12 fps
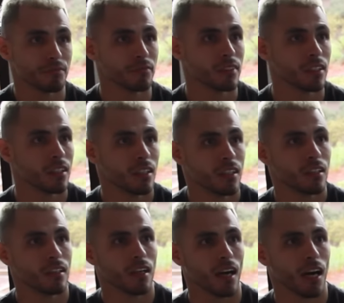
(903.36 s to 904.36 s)
weigh yourself? Like
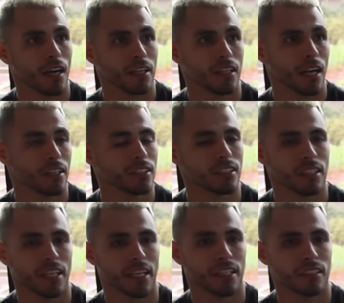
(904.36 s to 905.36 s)
I, I usually
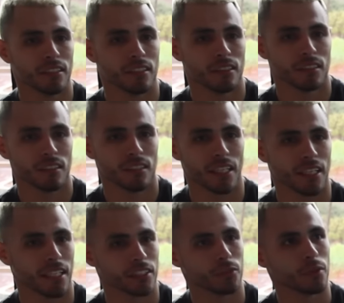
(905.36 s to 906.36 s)
like gain, eat, like, gain
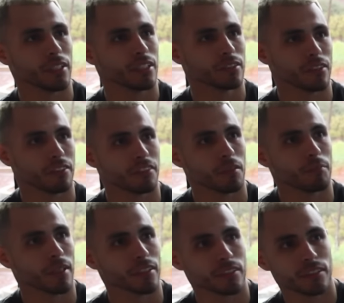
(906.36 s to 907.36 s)
like twenty, twenty-five
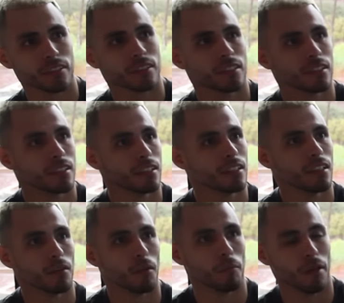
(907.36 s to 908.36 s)
pounds. Yeah, right away?
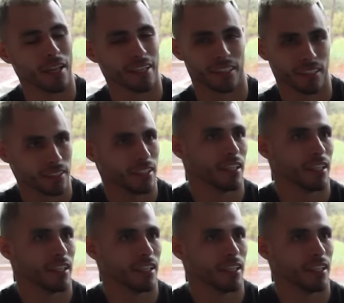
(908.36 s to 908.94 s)
Like um, in a